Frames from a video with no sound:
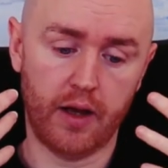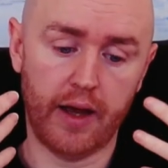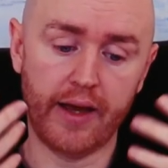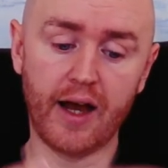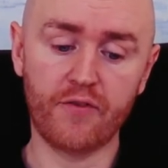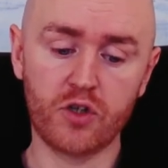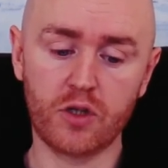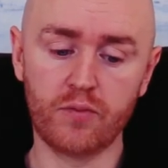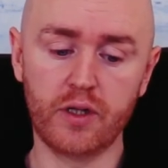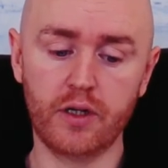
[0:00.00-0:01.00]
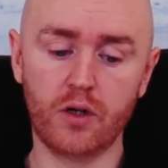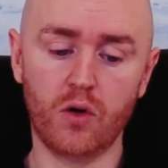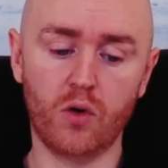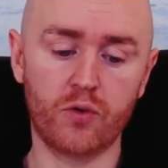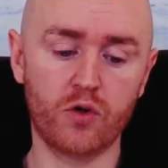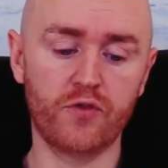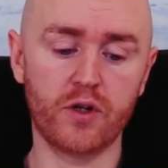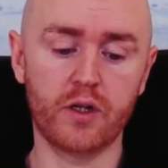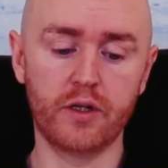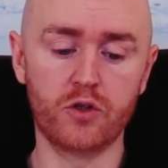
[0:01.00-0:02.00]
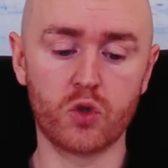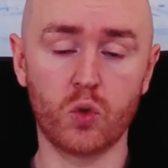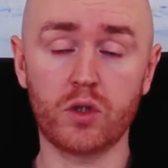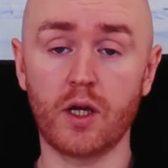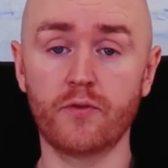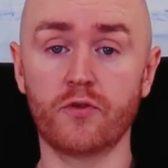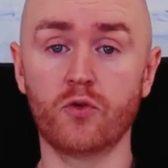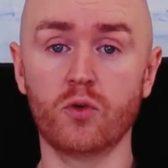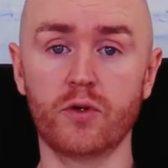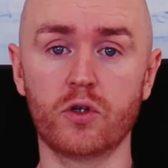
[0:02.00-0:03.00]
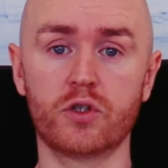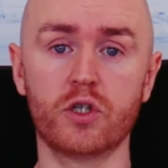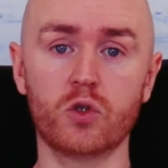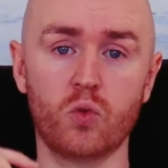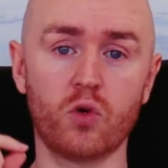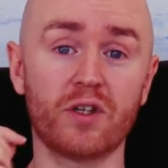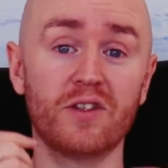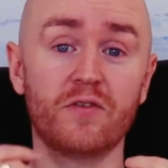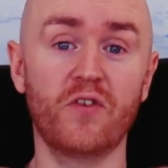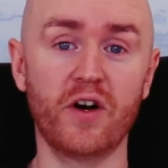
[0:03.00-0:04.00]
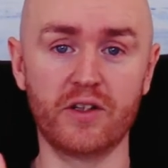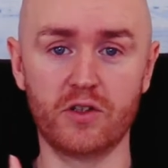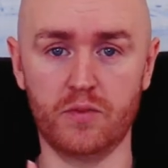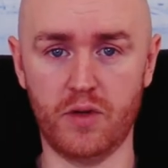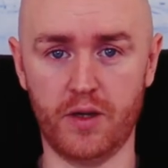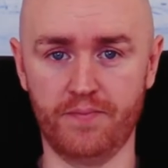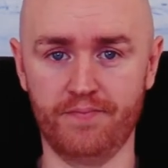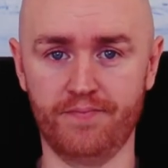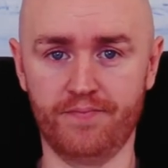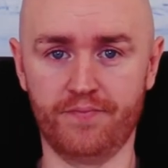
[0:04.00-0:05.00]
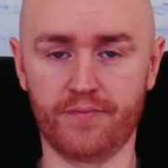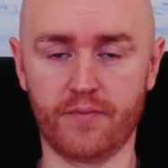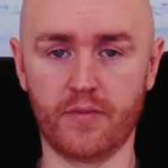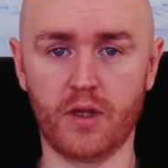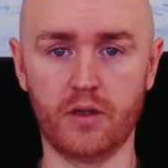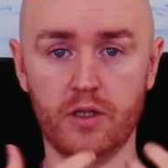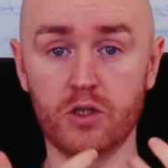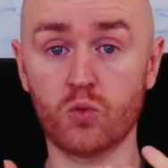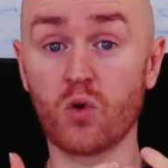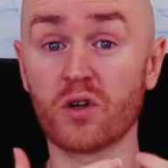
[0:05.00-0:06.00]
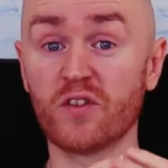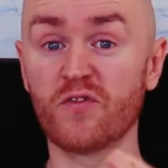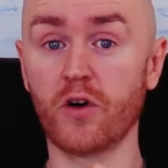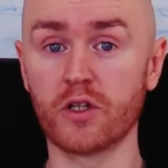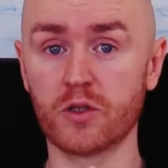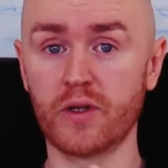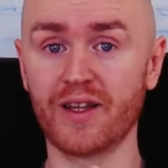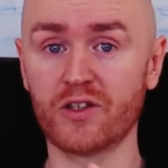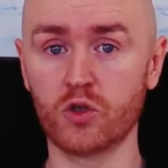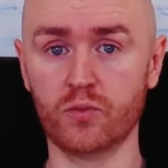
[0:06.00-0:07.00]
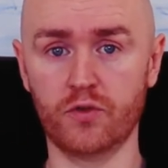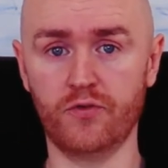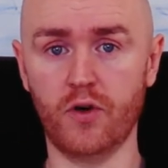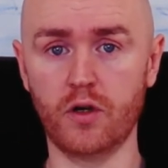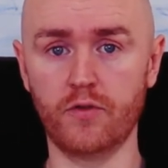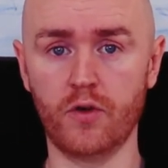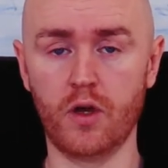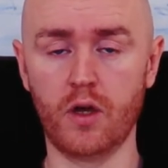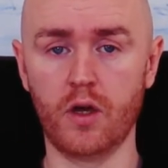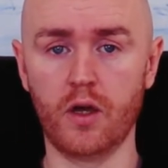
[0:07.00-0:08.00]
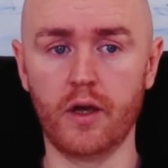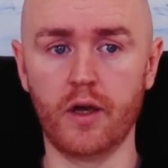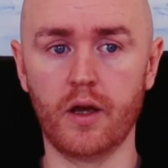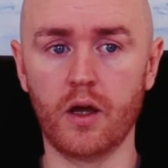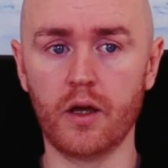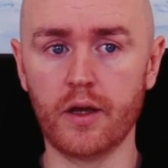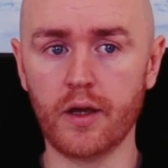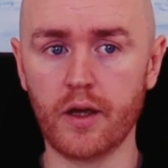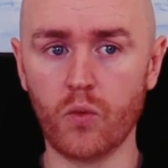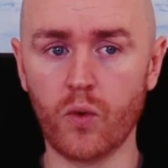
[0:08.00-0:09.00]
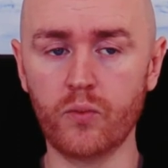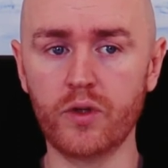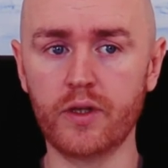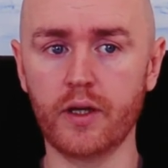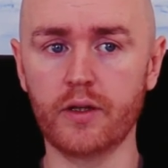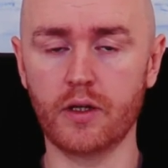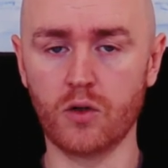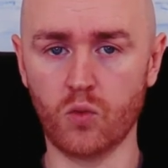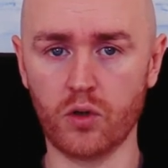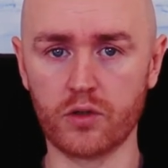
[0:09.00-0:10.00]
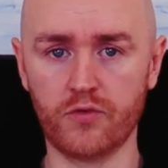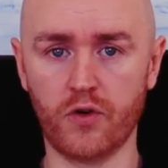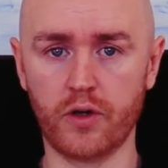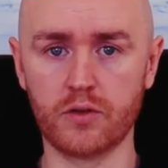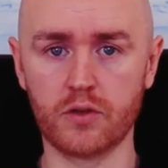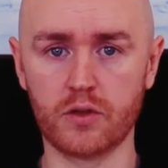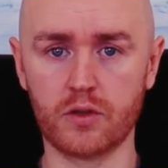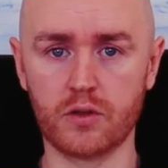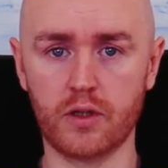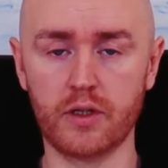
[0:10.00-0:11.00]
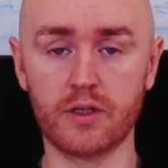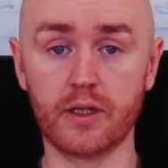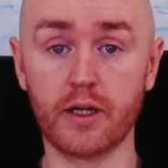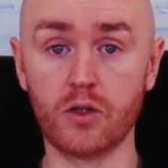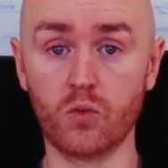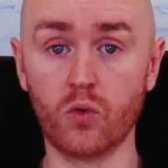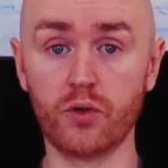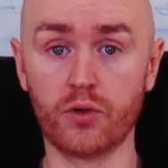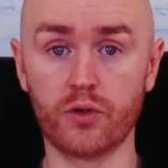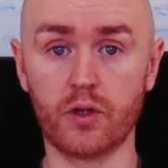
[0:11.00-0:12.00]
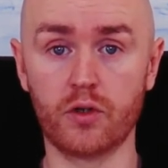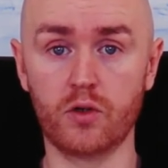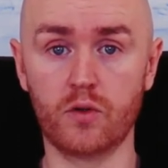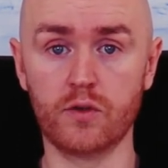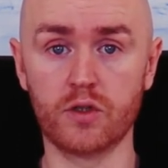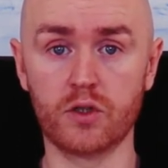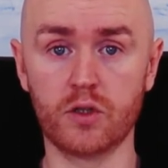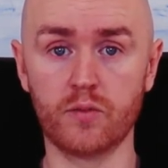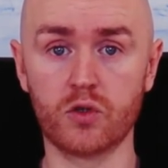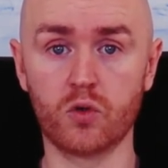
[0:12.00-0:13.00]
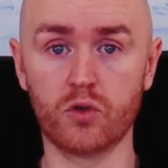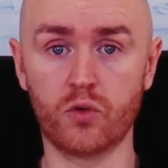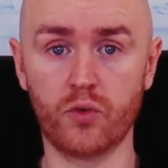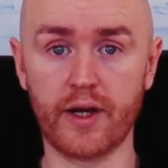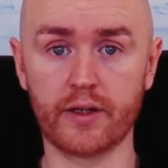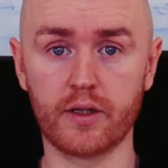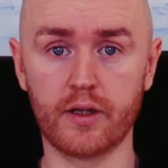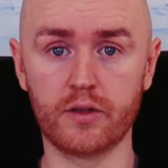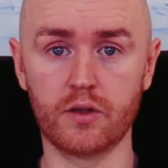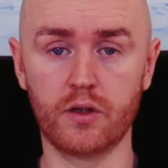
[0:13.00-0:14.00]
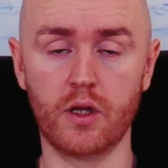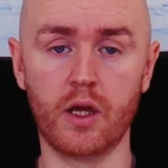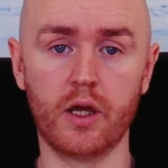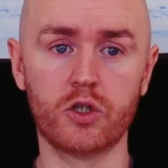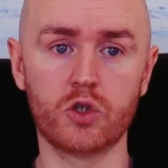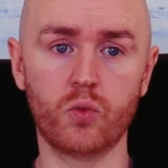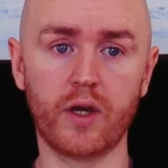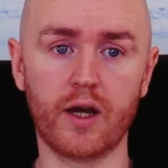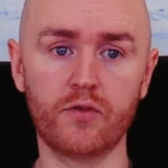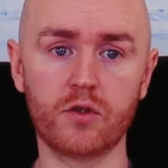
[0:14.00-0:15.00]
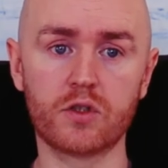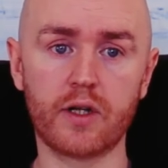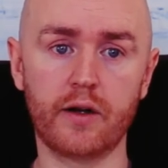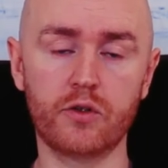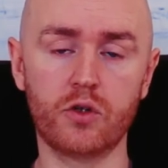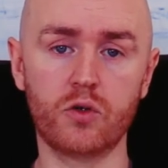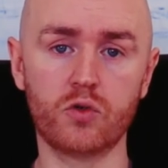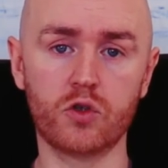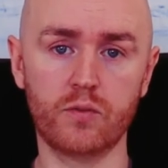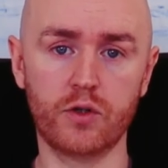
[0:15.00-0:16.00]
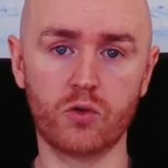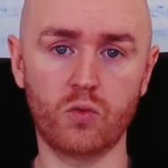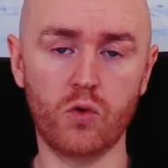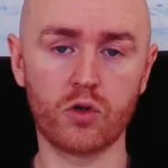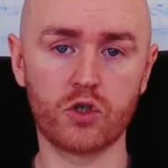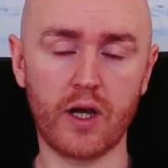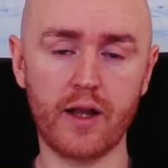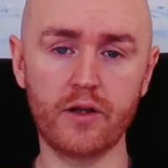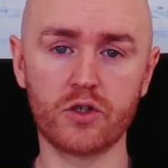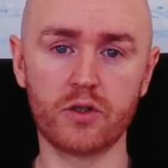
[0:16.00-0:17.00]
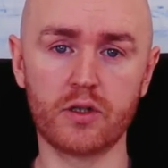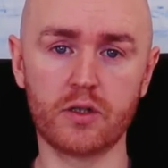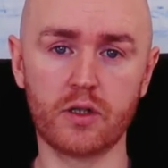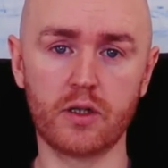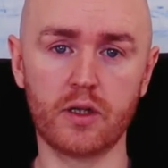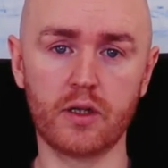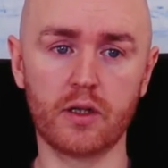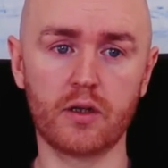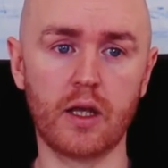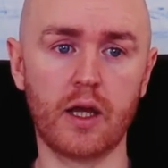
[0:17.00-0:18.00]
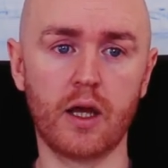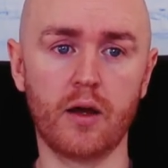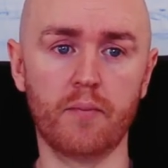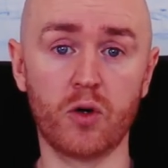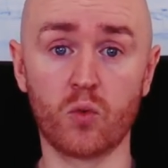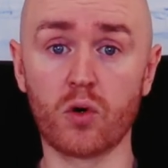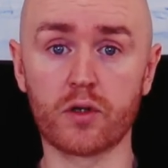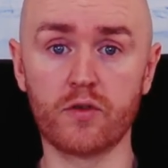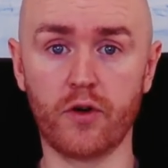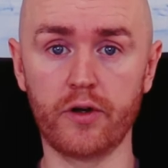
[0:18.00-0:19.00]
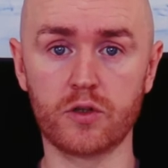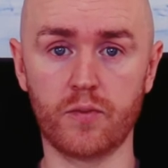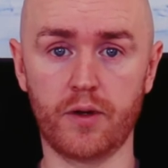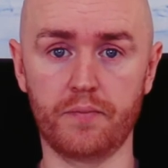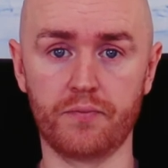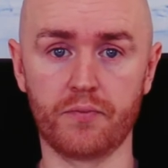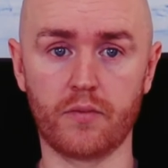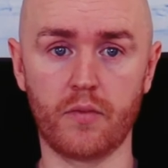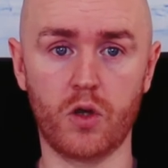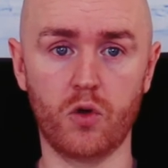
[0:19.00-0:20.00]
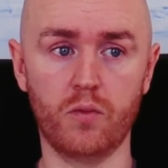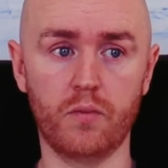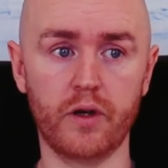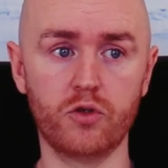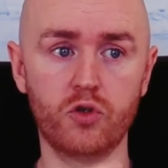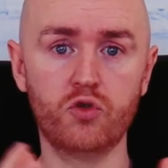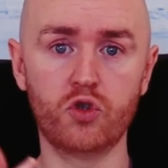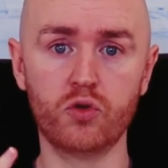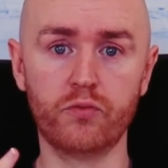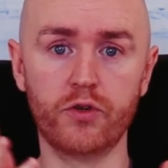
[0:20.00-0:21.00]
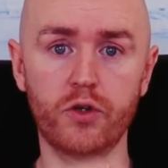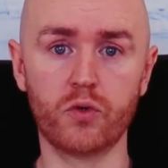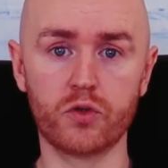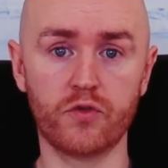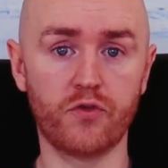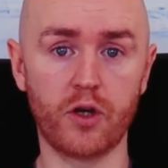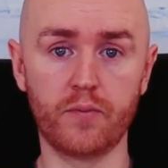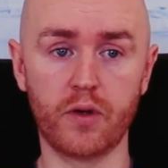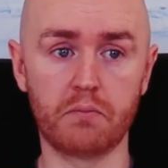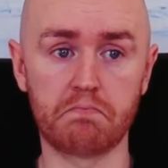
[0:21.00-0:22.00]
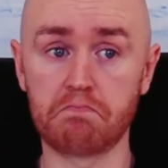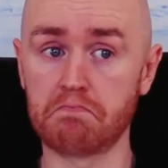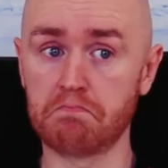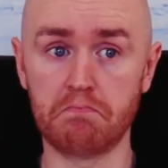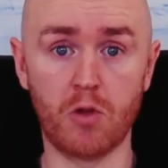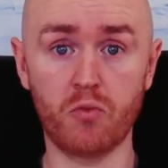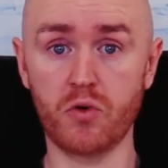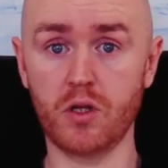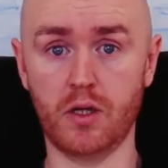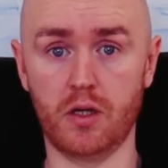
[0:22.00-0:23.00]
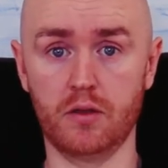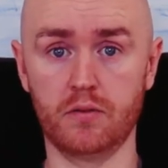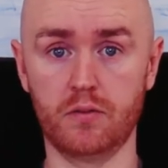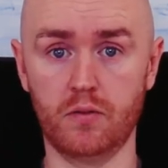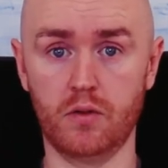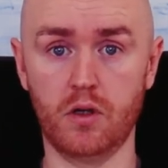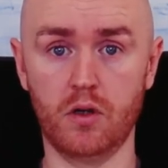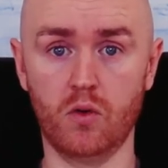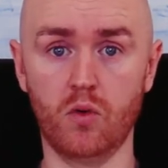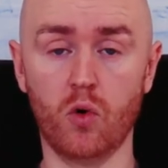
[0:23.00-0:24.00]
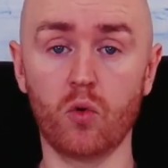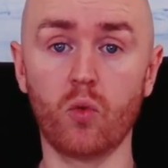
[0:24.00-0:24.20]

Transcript: I have to complete it all perfectly. There's no time for fun because this work defines me. This work defines me. That's number five. When we think that our work defines us, is it any wonder that the nervous system is going to react against it? So we have to start to do some inner work, challenging this idea that my work defines me. You know, my YouTube videos define me. Not really, you know, or